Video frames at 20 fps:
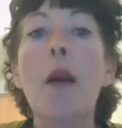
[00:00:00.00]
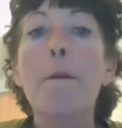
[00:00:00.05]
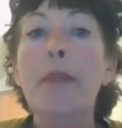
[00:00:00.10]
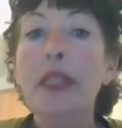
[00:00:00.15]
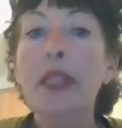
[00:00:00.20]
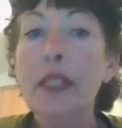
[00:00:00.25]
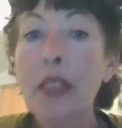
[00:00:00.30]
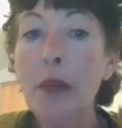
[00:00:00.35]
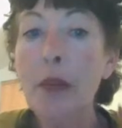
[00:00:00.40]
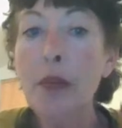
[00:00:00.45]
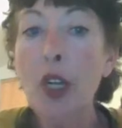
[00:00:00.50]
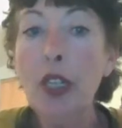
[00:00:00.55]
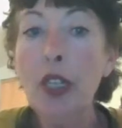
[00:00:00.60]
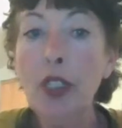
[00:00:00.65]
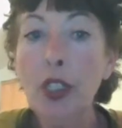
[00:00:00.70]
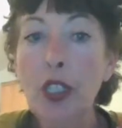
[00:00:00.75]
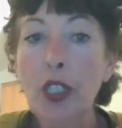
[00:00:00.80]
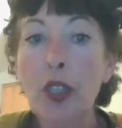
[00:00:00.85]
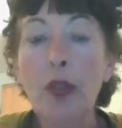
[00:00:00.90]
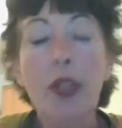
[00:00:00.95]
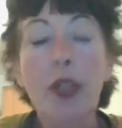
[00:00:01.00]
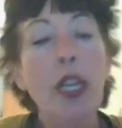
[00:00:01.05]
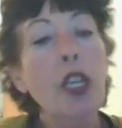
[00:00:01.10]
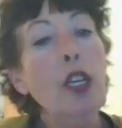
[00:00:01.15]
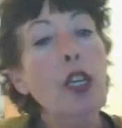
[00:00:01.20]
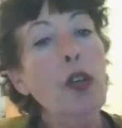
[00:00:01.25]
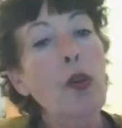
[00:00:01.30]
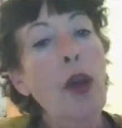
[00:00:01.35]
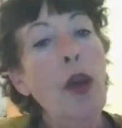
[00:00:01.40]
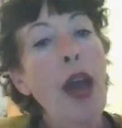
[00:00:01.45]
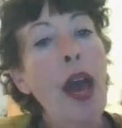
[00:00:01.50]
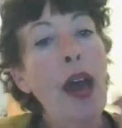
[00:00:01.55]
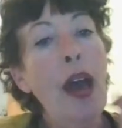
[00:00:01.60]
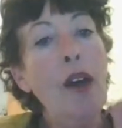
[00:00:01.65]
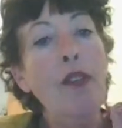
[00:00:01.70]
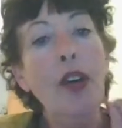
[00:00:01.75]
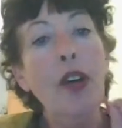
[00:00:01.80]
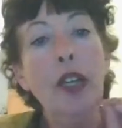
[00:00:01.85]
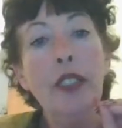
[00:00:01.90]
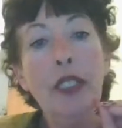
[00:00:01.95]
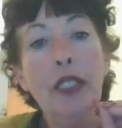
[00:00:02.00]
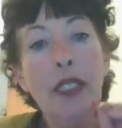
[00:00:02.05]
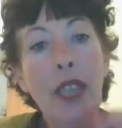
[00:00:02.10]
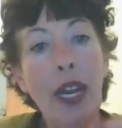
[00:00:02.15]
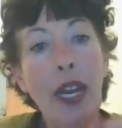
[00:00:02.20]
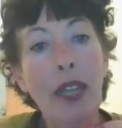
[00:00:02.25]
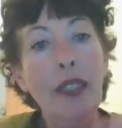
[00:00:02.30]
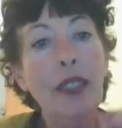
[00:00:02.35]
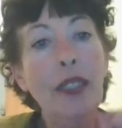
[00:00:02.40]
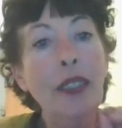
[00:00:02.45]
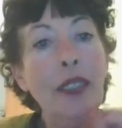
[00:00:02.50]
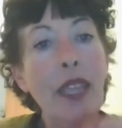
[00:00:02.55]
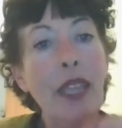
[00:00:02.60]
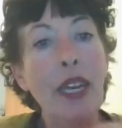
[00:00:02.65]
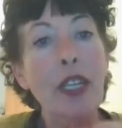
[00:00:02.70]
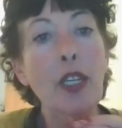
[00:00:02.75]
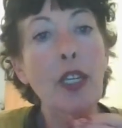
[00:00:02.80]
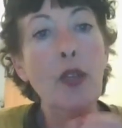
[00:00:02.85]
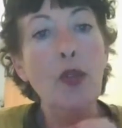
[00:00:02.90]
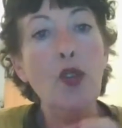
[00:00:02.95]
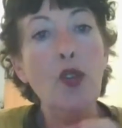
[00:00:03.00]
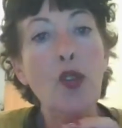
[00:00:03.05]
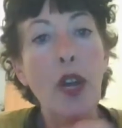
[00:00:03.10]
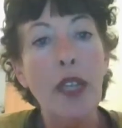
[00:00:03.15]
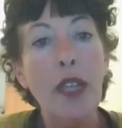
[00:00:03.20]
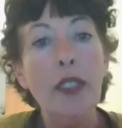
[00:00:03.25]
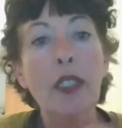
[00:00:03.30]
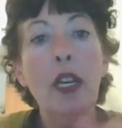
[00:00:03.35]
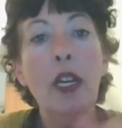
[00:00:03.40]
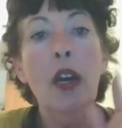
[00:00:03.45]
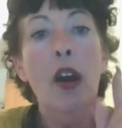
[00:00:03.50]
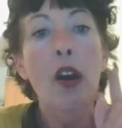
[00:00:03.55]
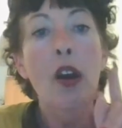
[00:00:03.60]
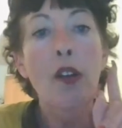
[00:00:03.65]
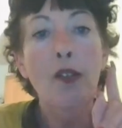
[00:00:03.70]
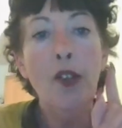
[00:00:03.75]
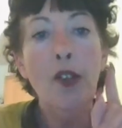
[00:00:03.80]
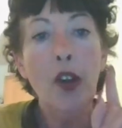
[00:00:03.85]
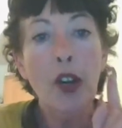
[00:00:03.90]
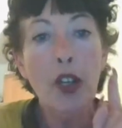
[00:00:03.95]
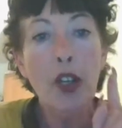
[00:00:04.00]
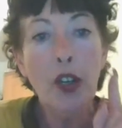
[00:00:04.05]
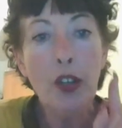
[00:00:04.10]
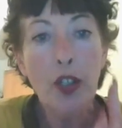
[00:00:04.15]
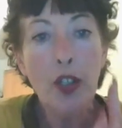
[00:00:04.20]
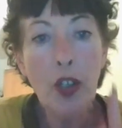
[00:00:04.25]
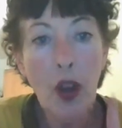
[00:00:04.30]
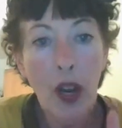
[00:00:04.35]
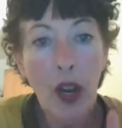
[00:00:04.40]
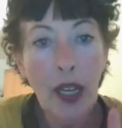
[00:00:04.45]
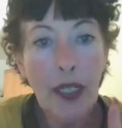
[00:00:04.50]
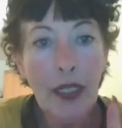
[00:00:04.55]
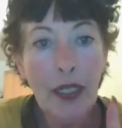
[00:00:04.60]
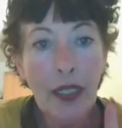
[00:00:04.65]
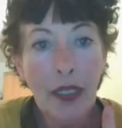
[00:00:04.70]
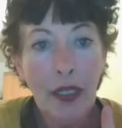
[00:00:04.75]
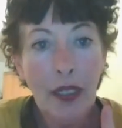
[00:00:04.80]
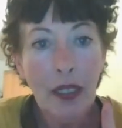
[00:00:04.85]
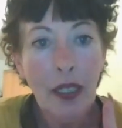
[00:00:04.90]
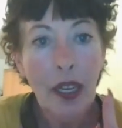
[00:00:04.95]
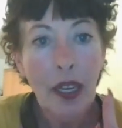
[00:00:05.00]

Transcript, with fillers: but some dogs do, that you have a stylist that you trust for your dog's